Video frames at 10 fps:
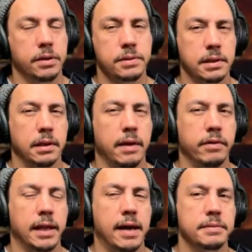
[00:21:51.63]
used
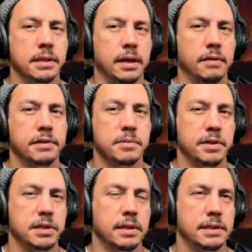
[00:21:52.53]
11 Labs enough,
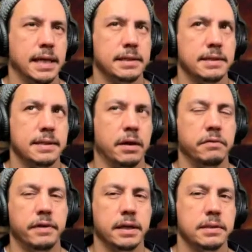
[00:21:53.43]
especially the text to
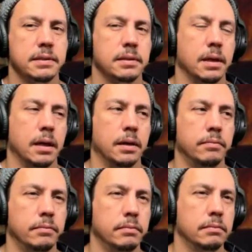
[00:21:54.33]
sound effects
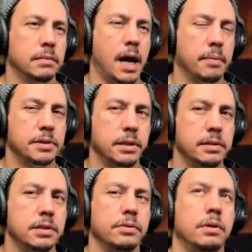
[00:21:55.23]

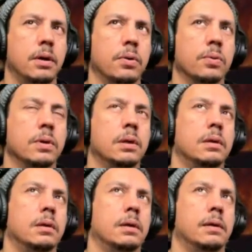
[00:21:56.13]
option, to know
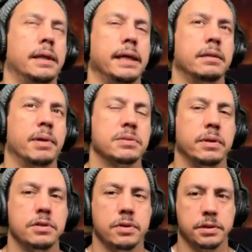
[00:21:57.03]
like the best
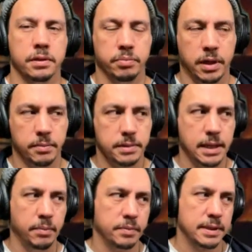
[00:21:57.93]
way to structure the prompts.
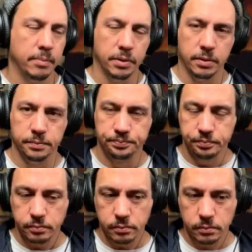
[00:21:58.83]
Keep them simple,
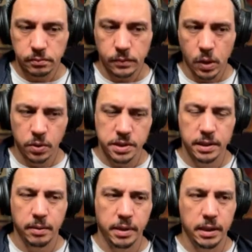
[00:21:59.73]
or
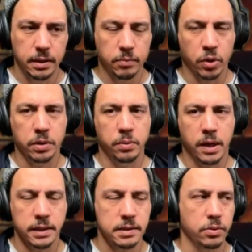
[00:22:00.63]
should they be more
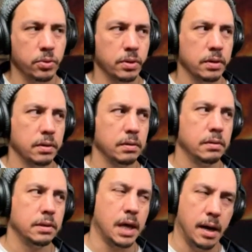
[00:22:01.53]
nuanced or
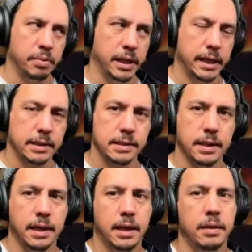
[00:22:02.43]
complex?
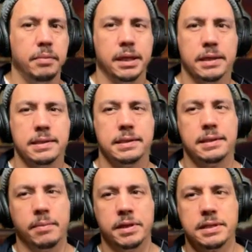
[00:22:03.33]
Because
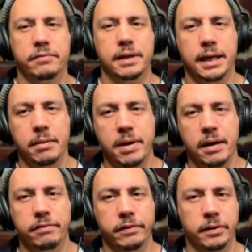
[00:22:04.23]
some of the stuff that I get back